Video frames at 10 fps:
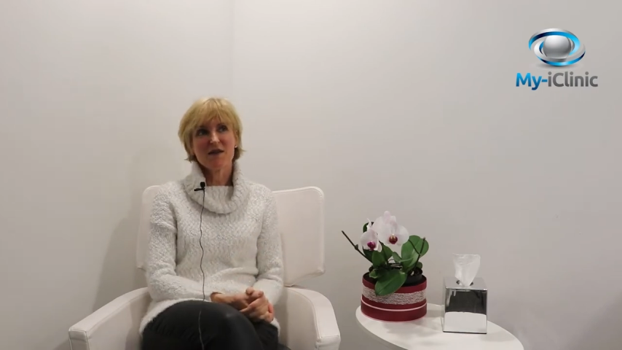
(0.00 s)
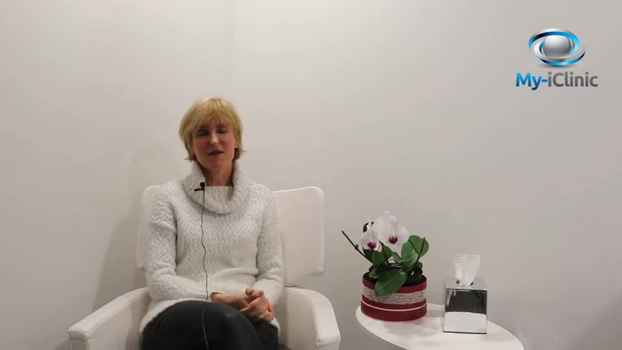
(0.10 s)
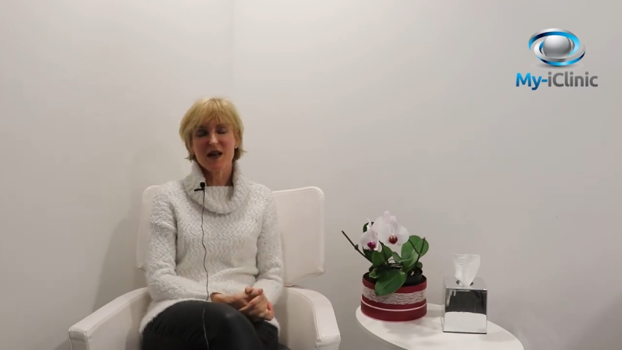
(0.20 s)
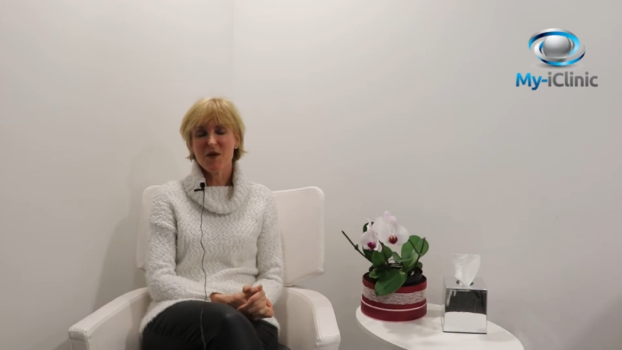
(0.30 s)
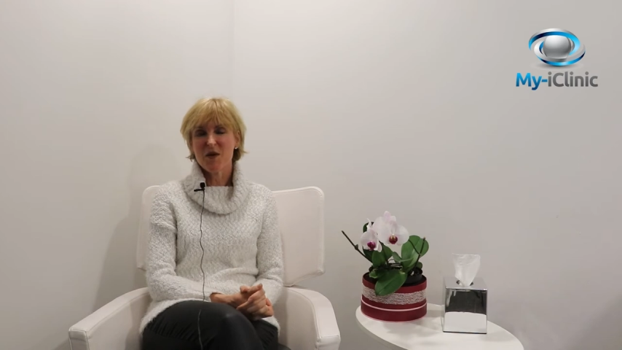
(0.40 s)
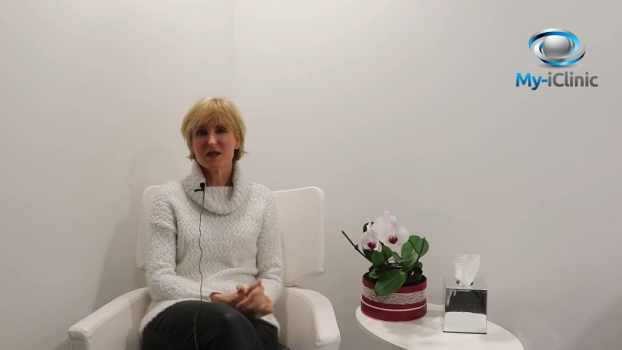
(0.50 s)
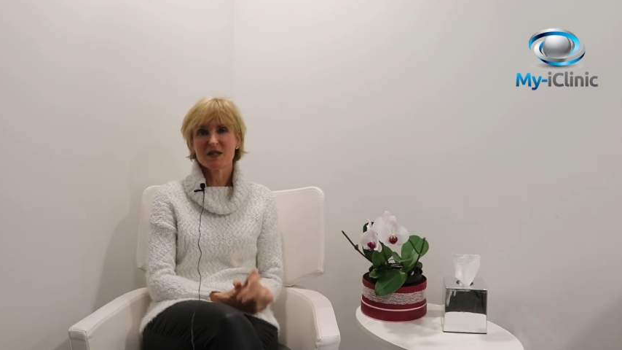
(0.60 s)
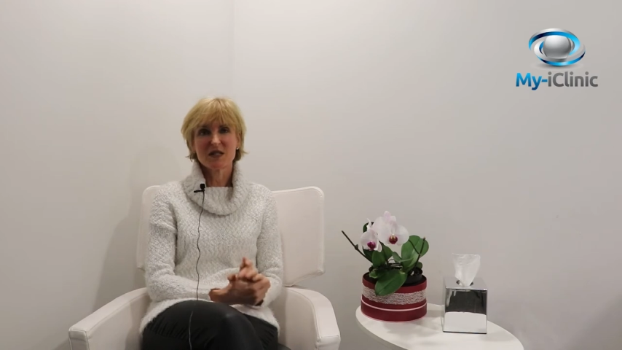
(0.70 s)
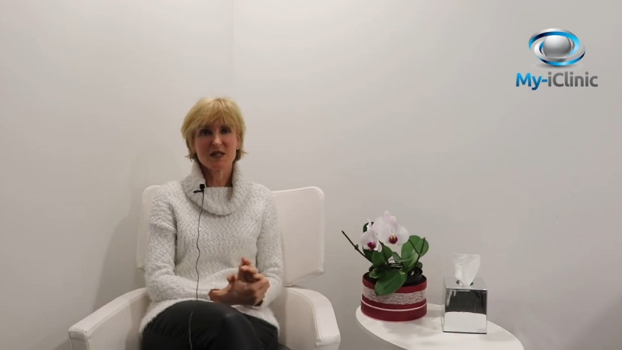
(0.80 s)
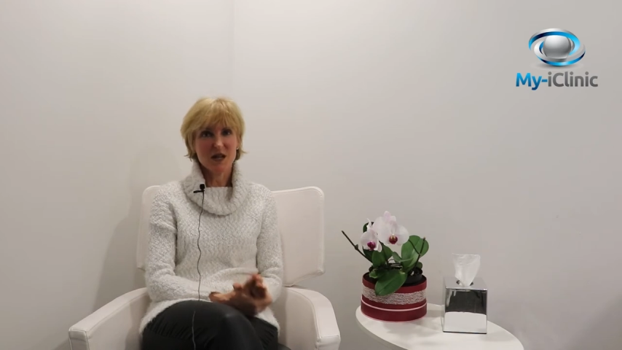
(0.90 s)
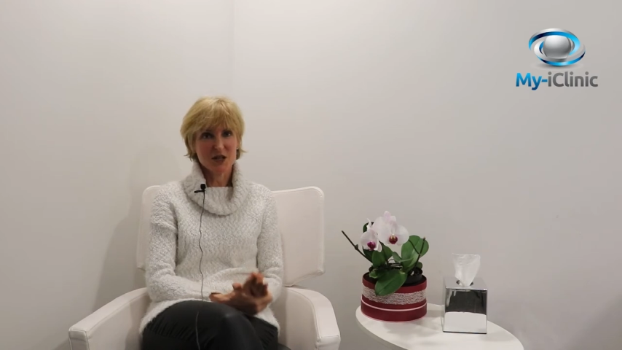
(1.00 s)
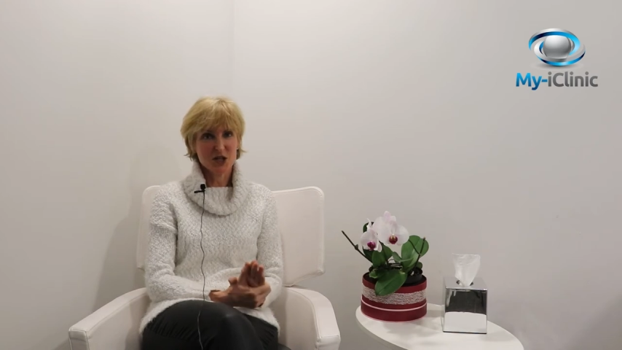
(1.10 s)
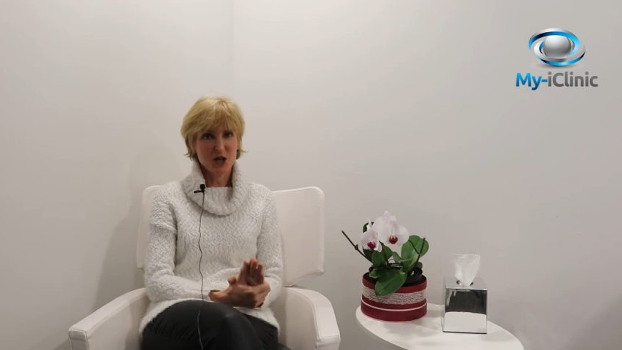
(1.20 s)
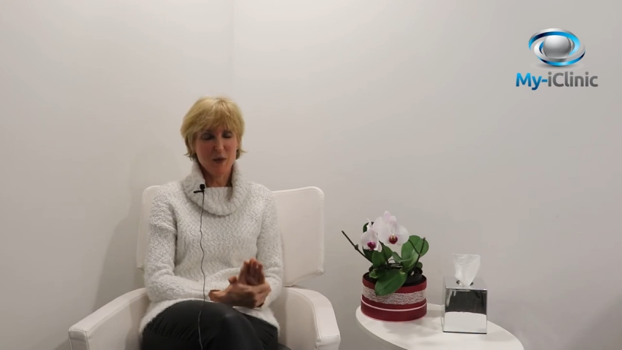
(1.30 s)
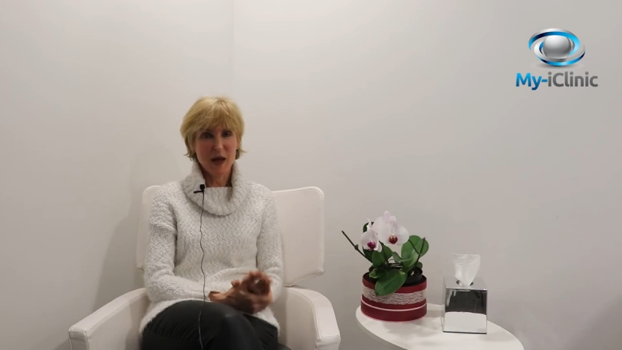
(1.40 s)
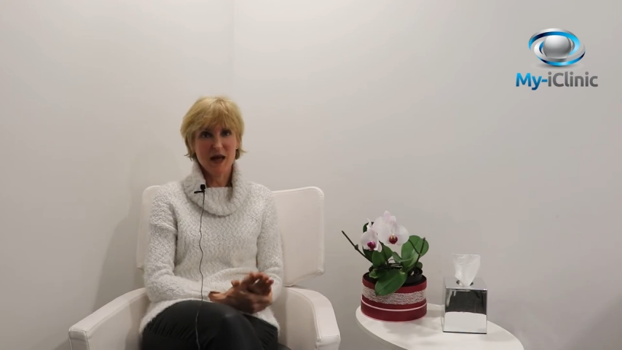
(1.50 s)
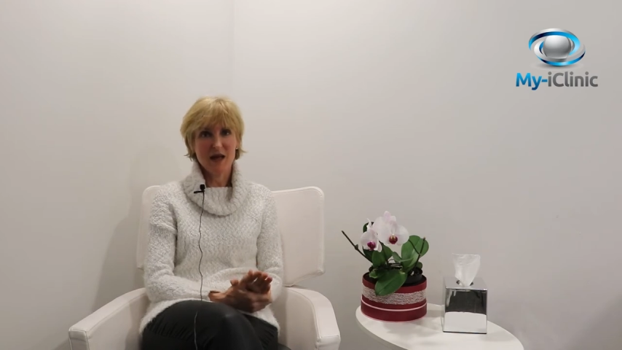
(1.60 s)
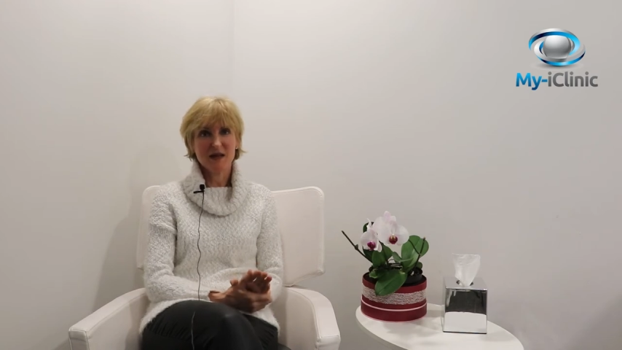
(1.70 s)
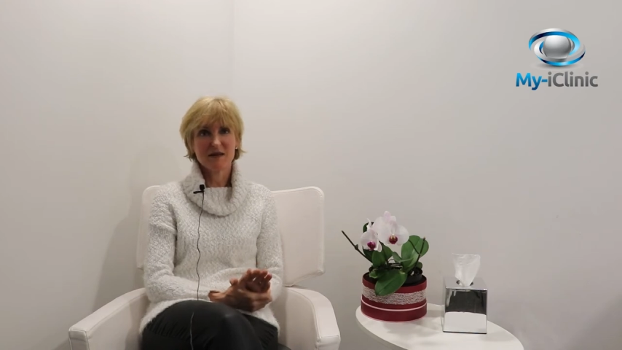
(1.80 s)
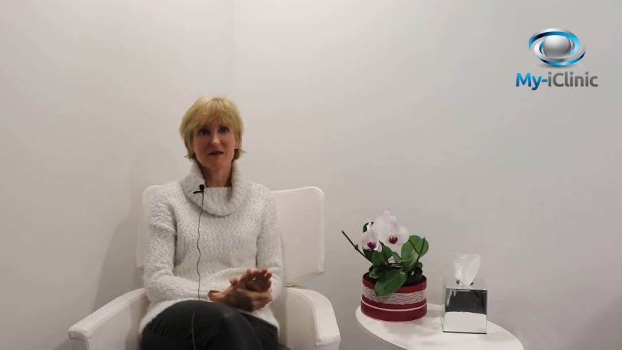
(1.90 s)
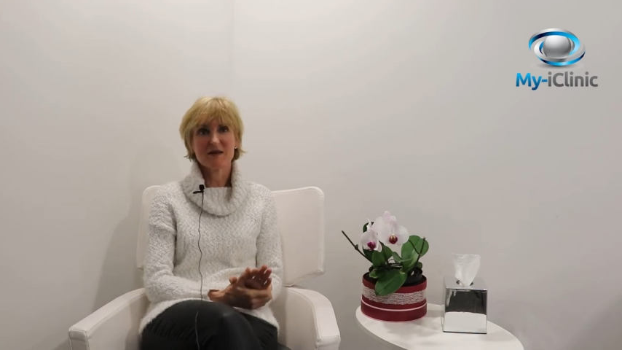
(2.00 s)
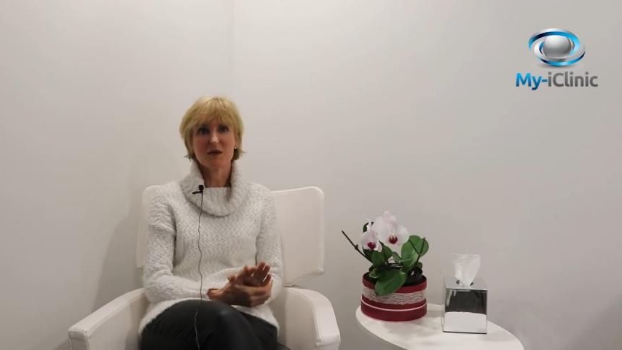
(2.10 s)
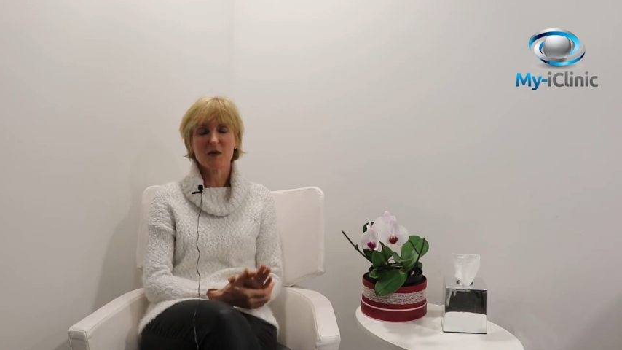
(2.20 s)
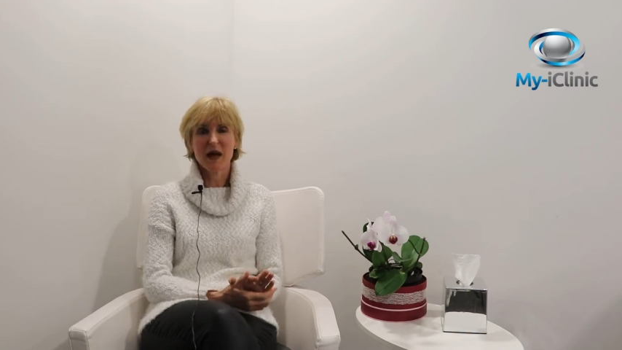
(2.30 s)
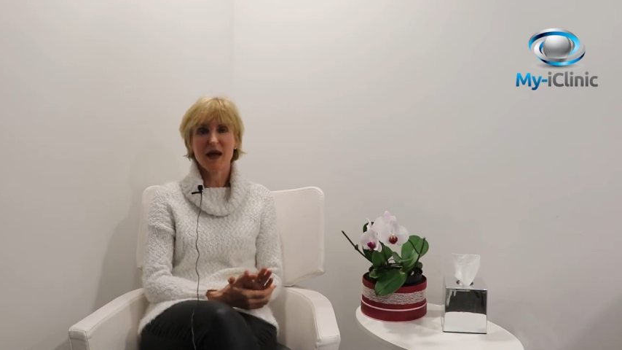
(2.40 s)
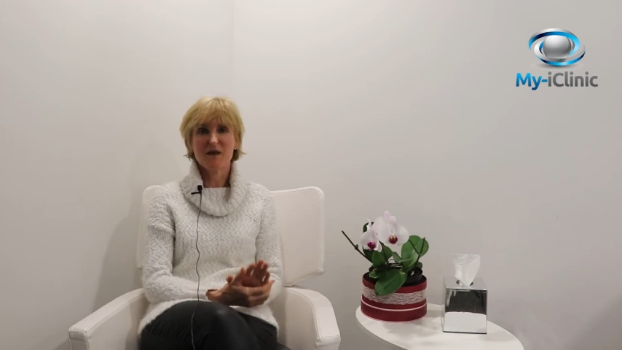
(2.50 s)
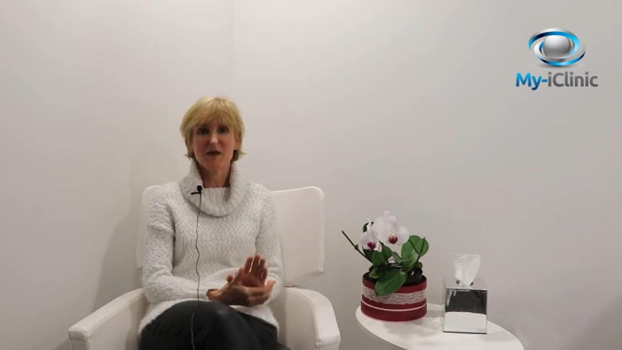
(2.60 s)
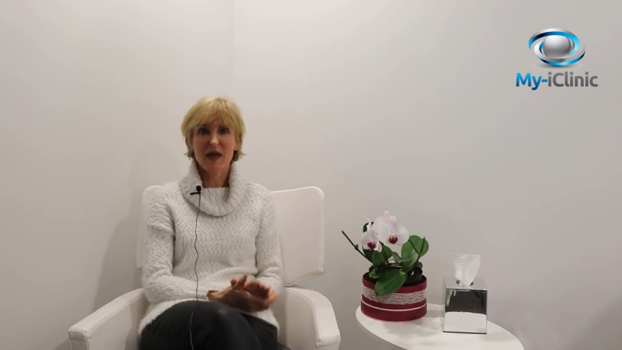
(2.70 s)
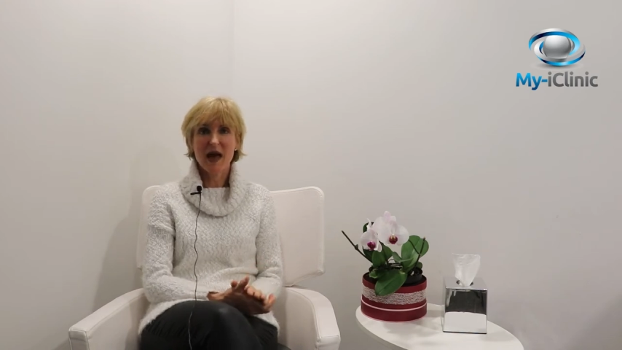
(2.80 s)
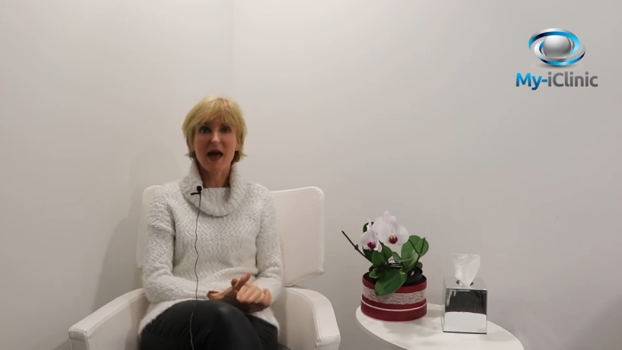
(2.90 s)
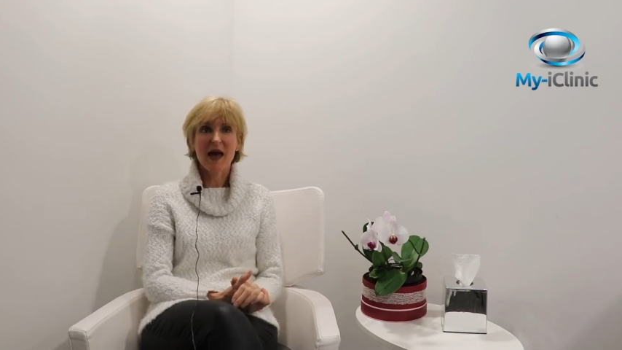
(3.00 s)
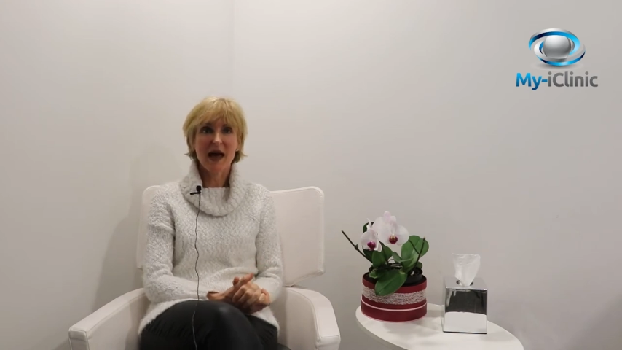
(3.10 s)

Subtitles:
they were such a pain to wear for that,